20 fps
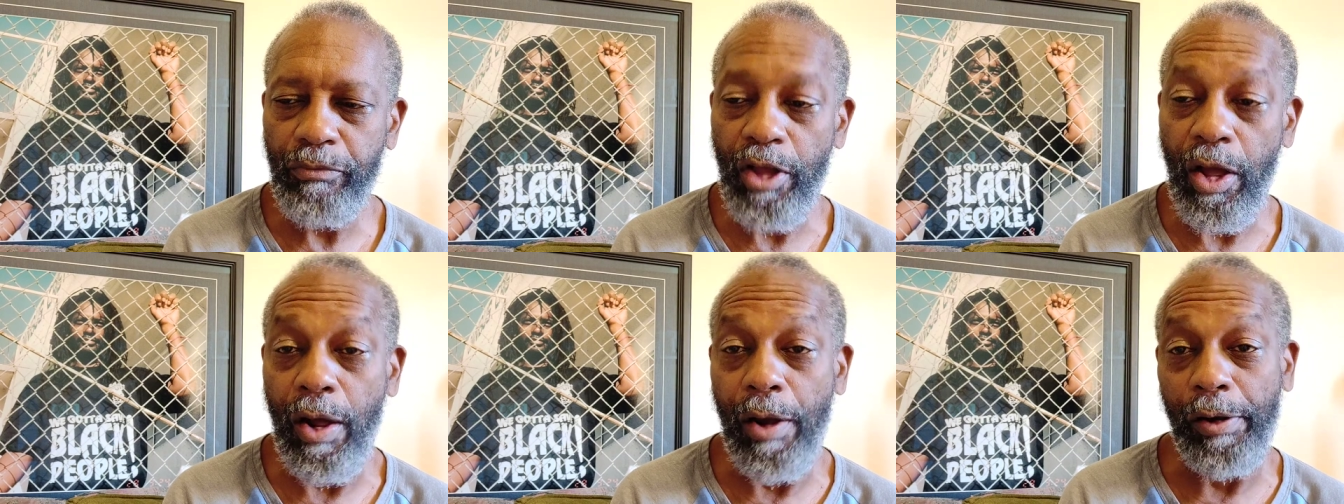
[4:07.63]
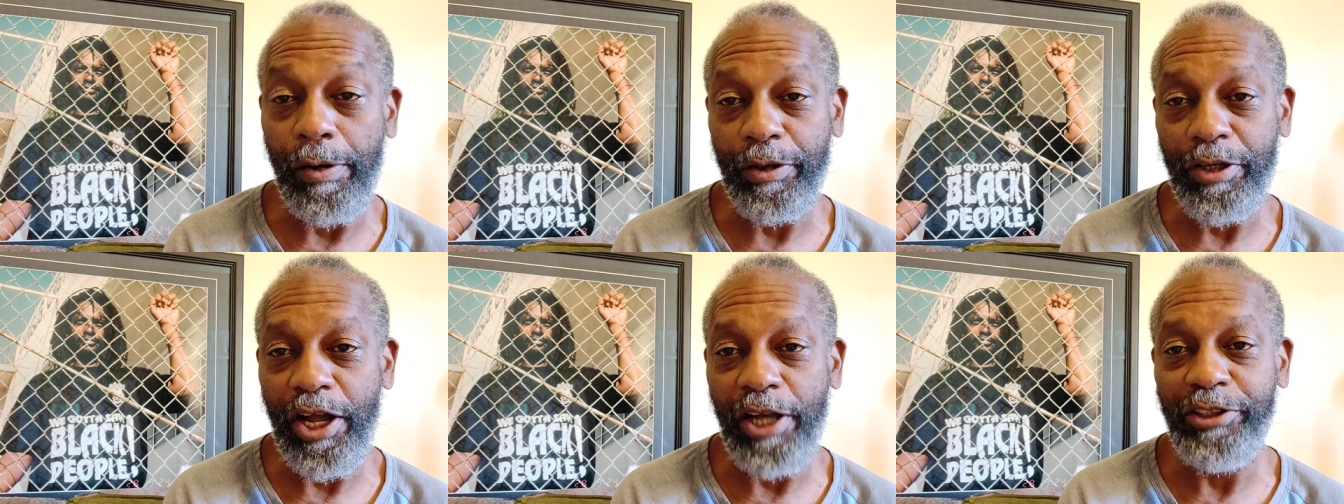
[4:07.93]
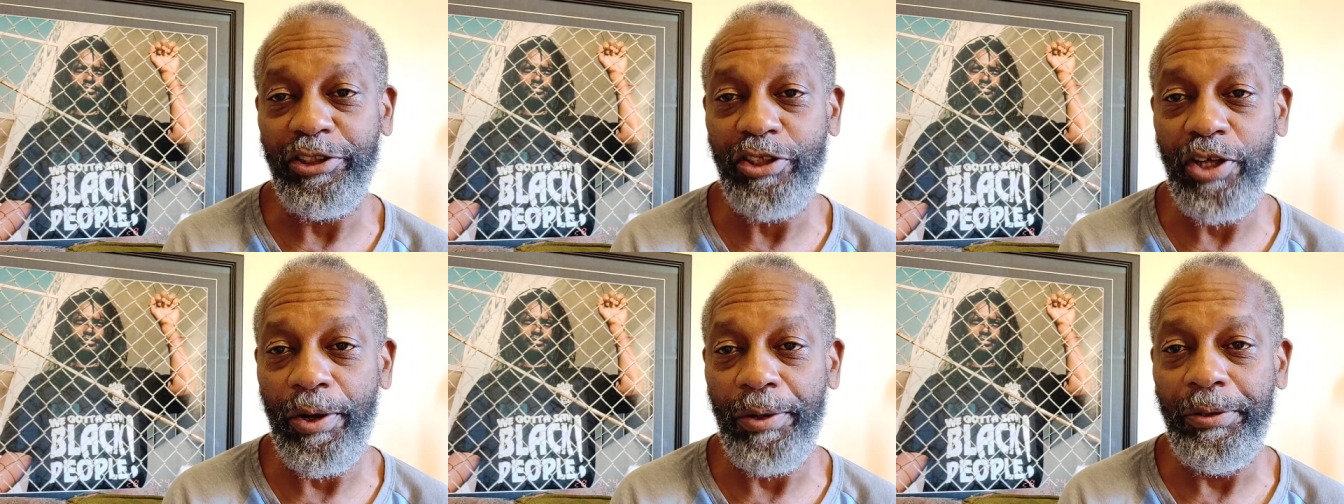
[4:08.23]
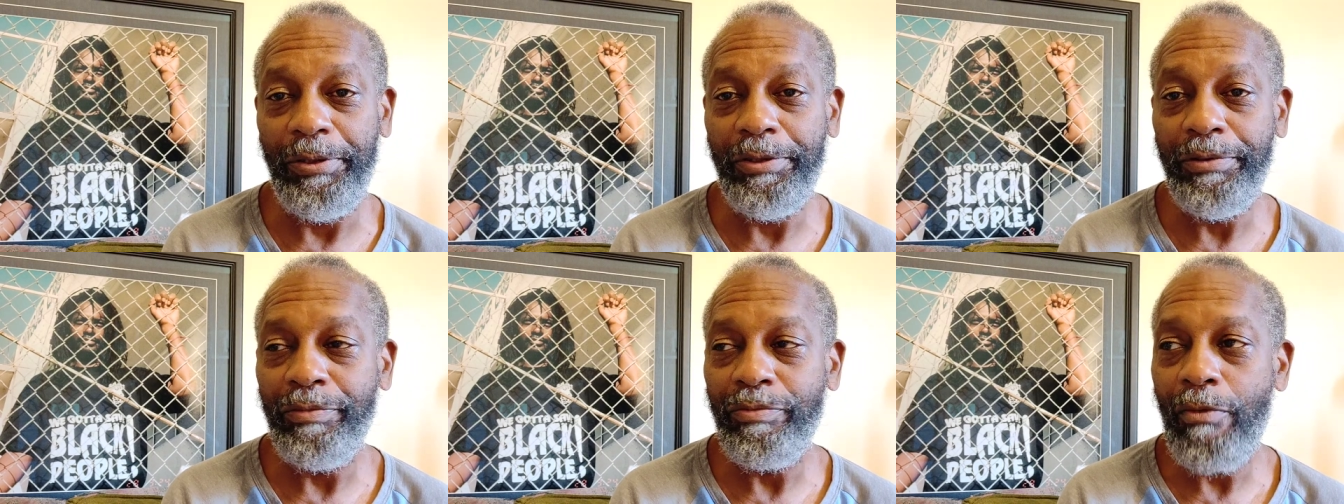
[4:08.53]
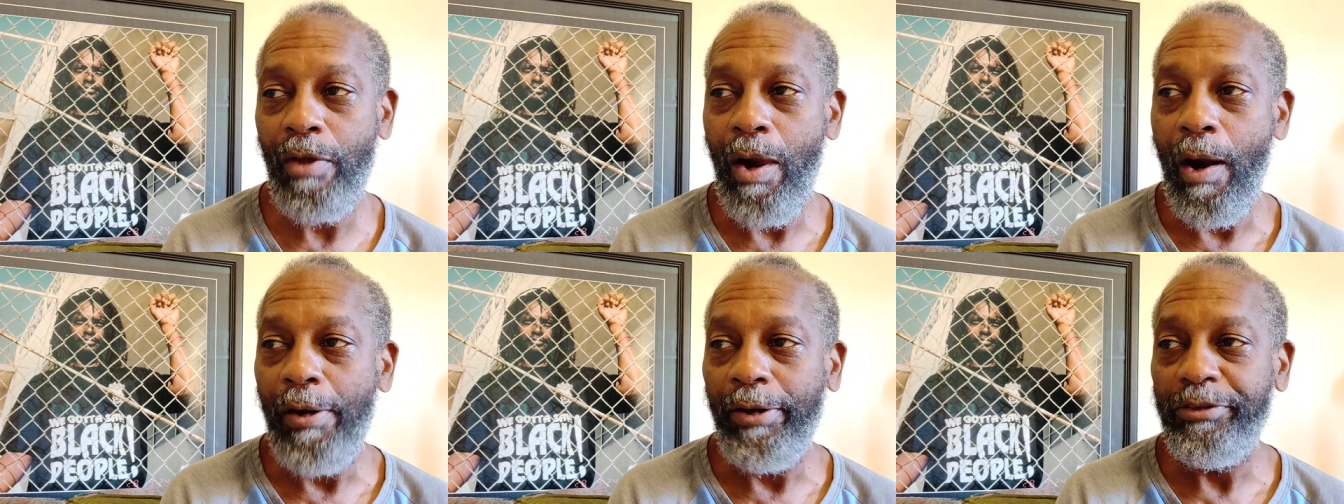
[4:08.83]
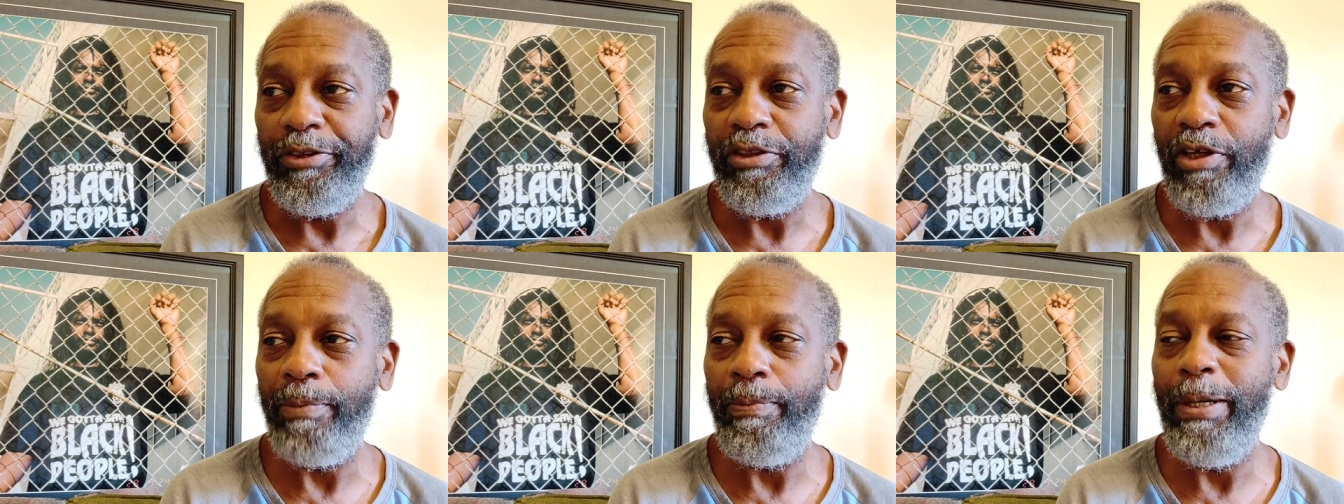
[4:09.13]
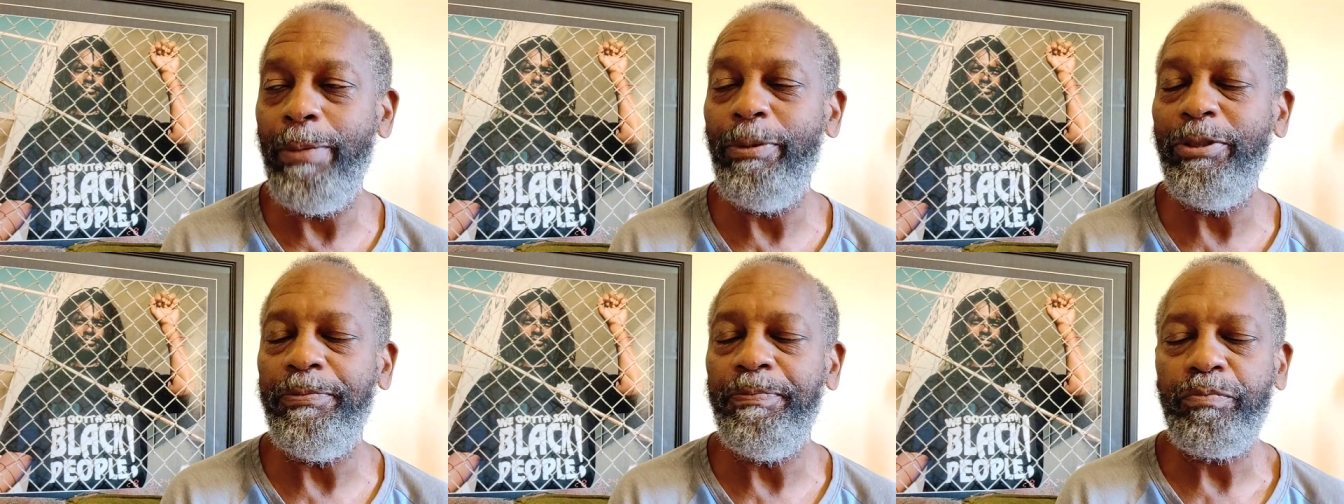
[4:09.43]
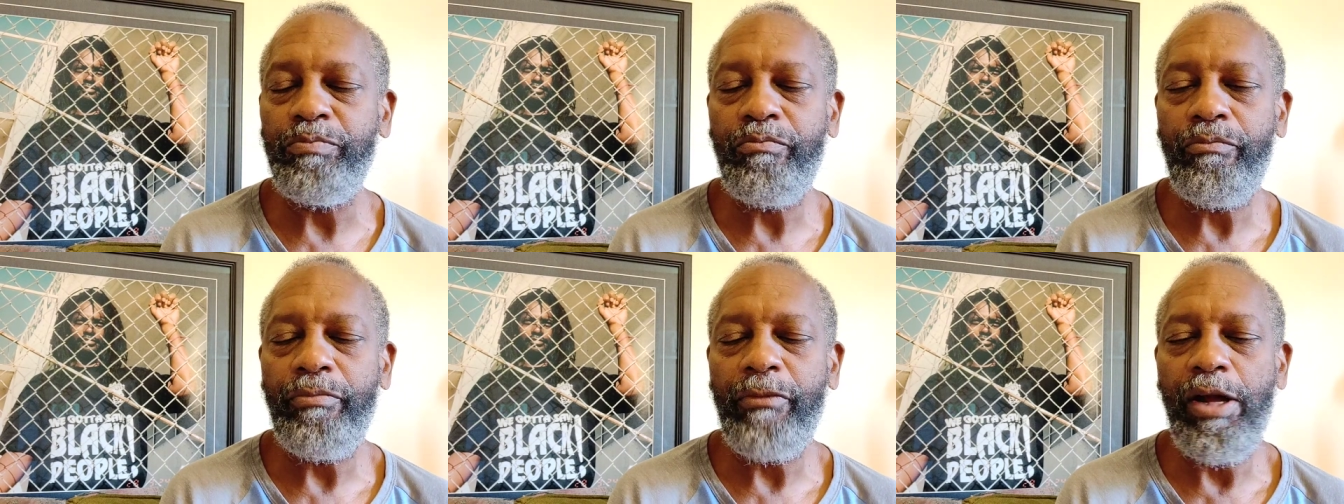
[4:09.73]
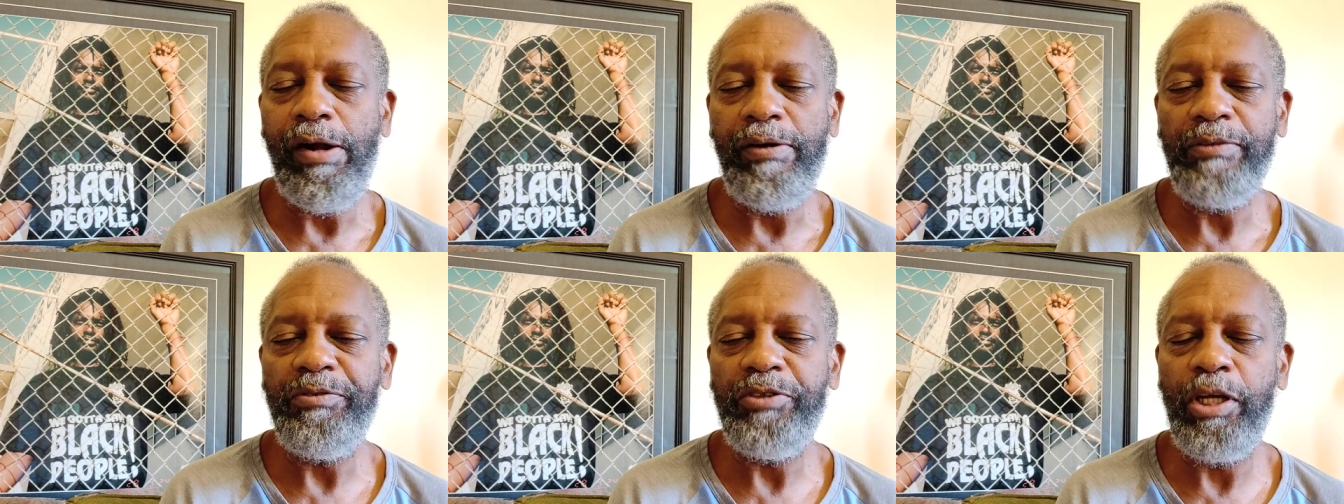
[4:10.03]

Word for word: Oh, okay, so so people, yeah.